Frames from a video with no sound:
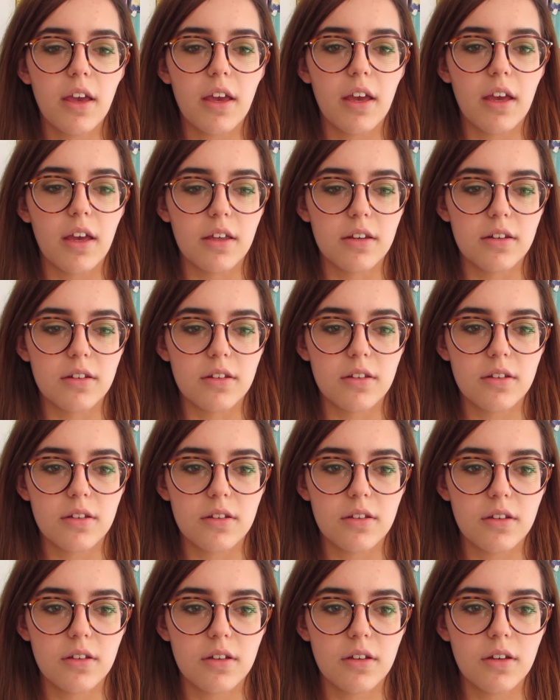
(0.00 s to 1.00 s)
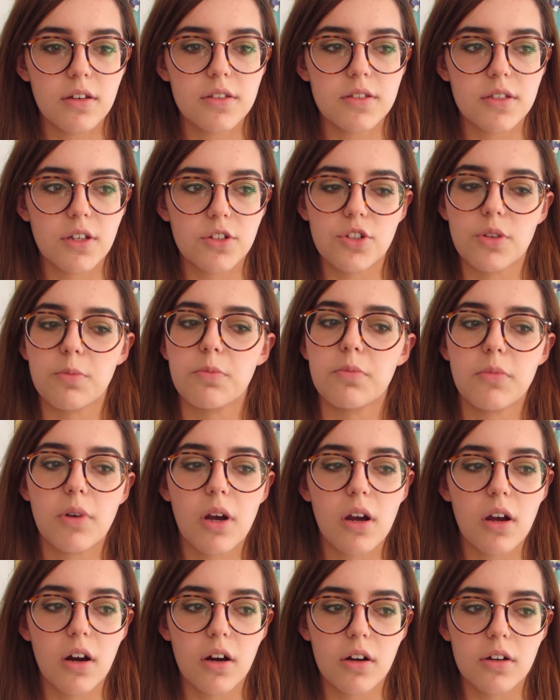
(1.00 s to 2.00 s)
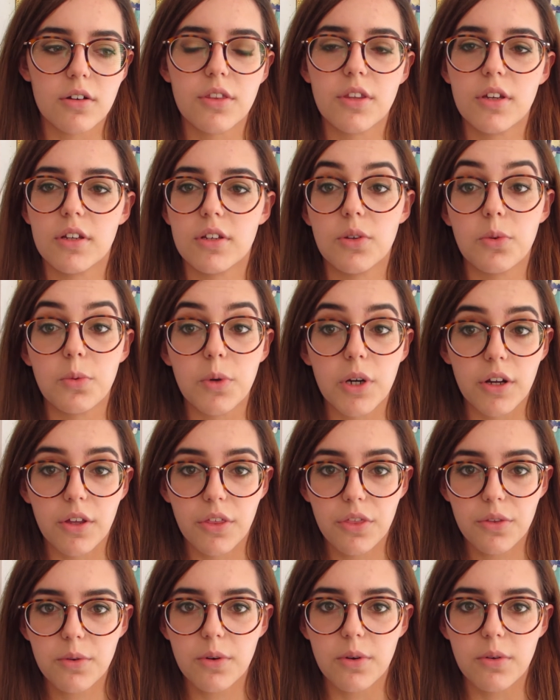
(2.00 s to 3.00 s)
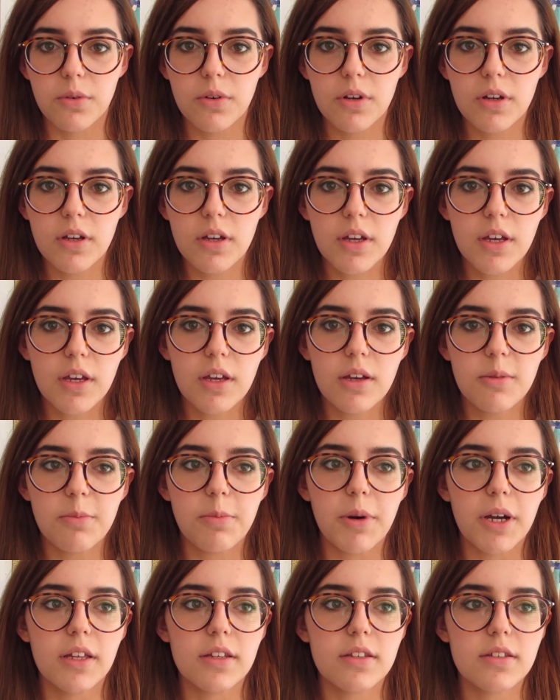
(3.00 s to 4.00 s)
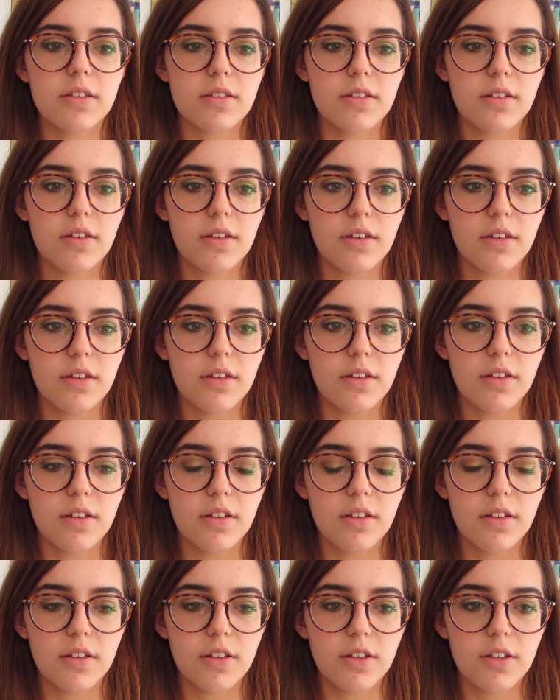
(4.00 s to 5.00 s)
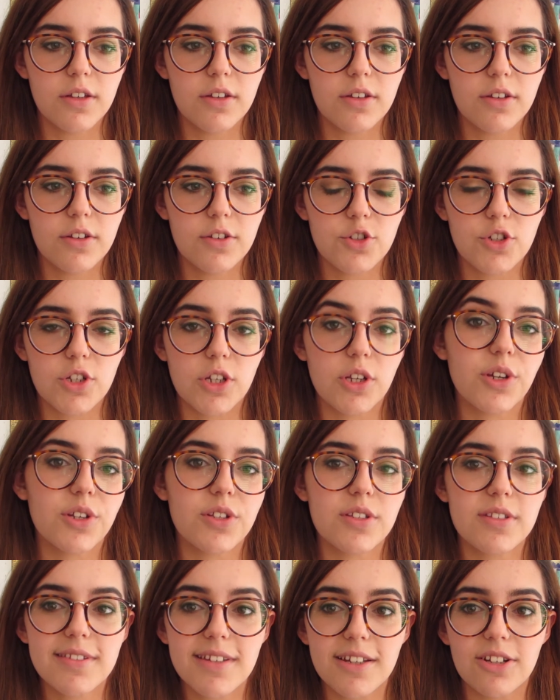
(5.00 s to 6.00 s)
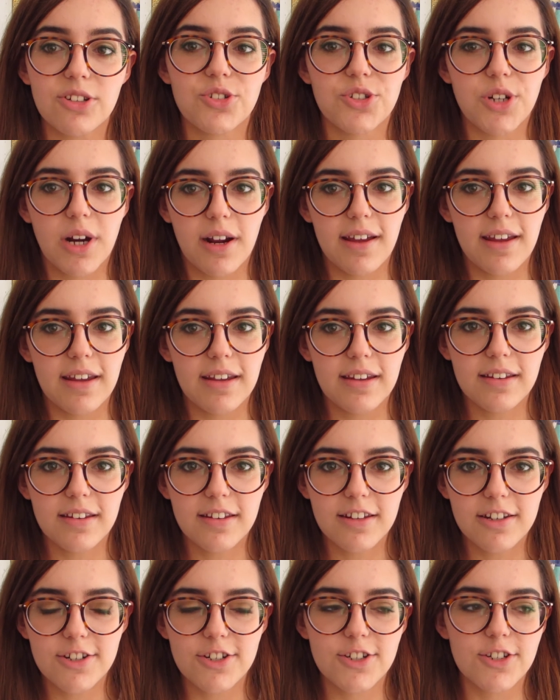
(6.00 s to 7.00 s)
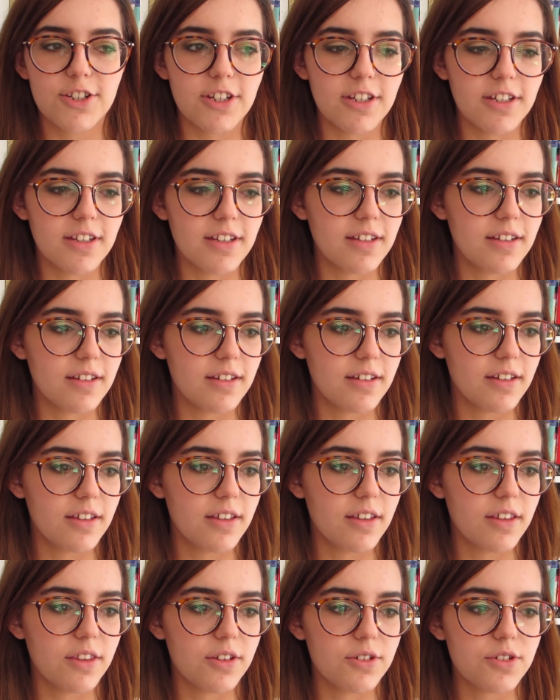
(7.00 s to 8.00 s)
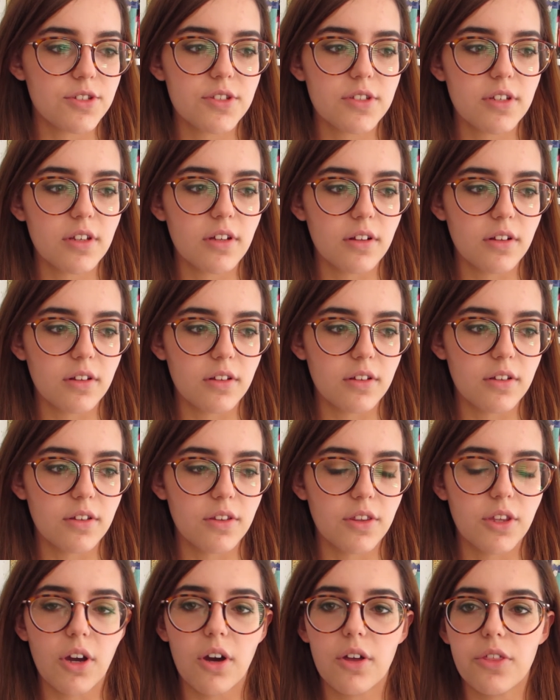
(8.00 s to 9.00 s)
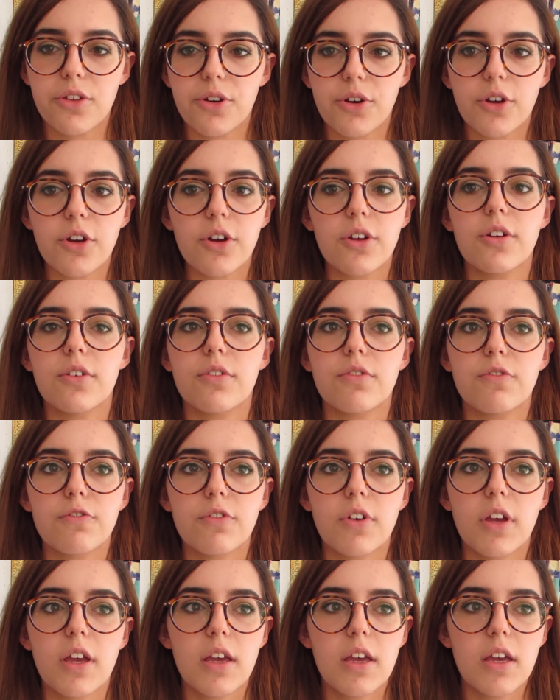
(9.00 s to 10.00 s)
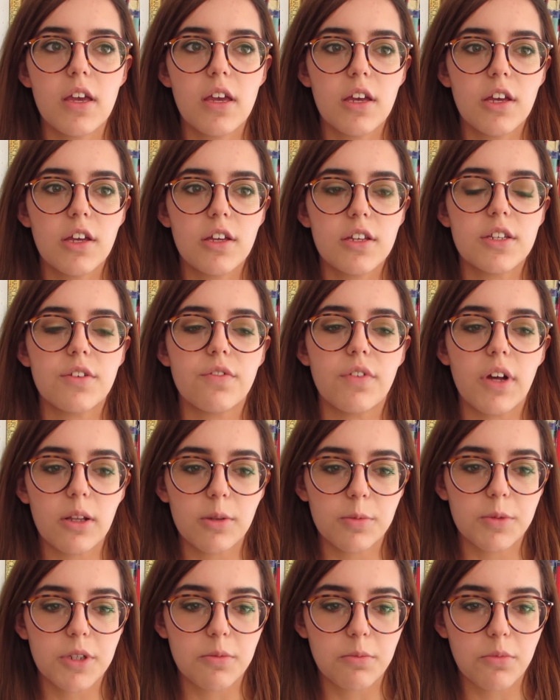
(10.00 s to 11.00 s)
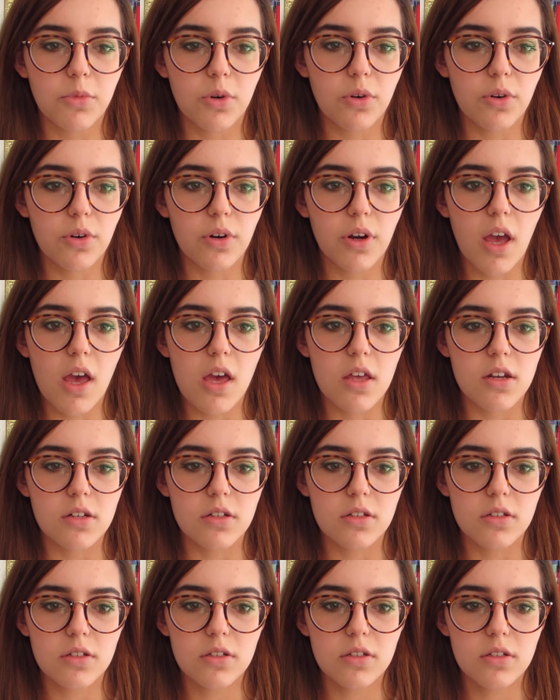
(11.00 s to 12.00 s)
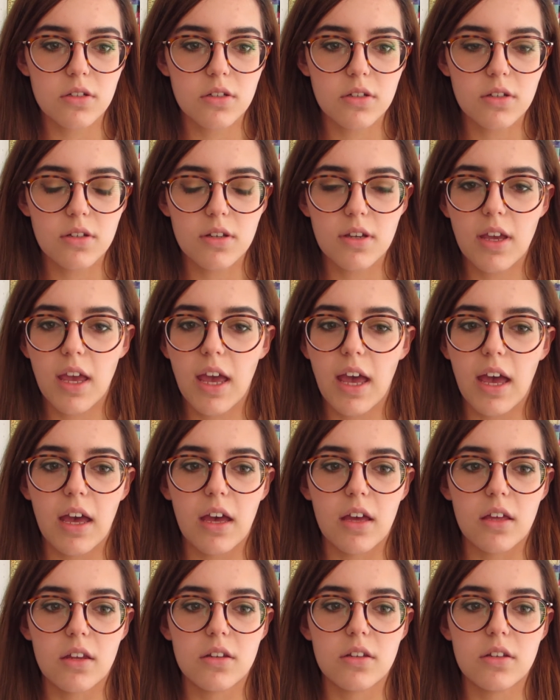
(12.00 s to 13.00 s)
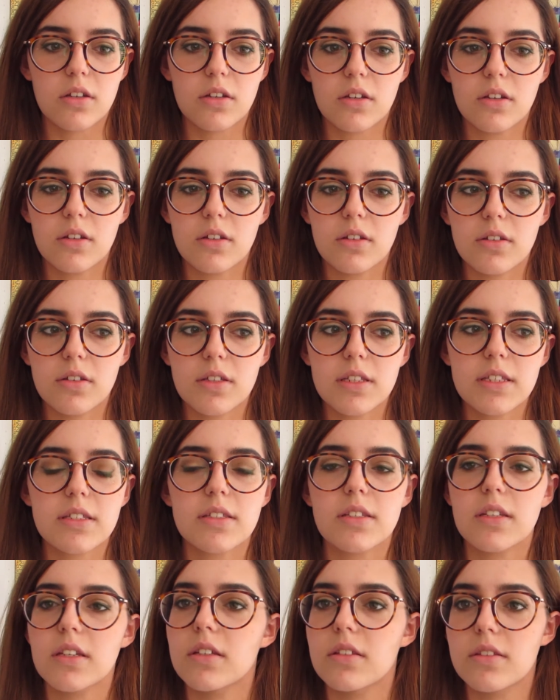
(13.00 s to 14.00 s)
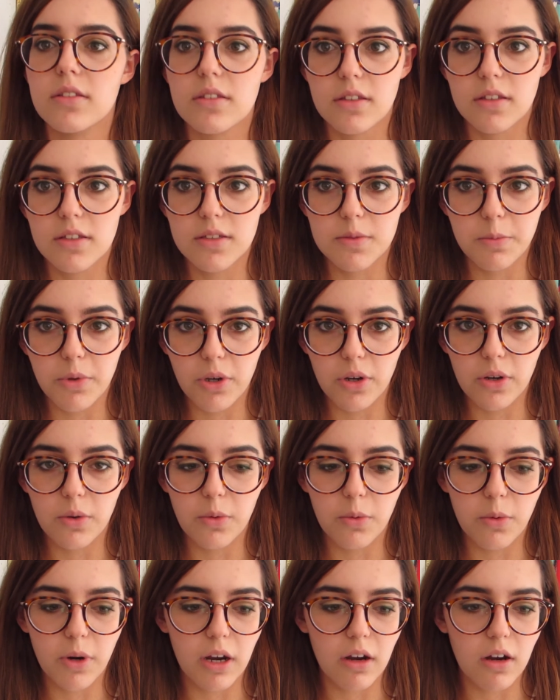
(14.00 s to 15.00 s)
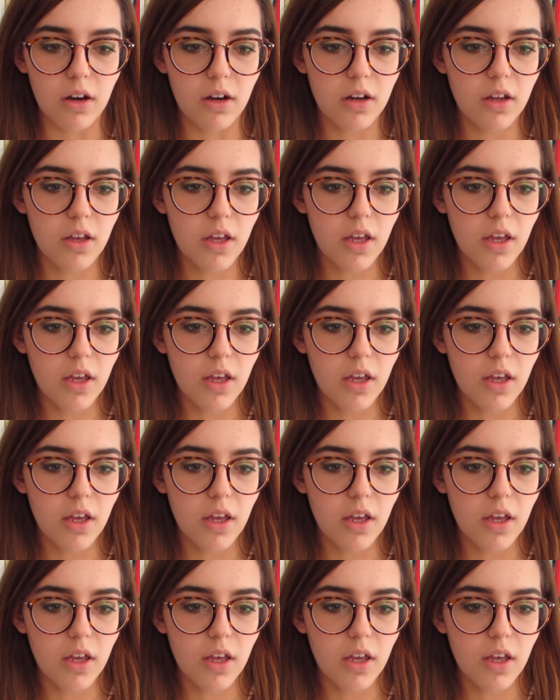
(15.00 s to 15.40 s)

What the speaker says: and such a hard thing to work through, but she could still try. The author could have developed it more and had scenes in this book where,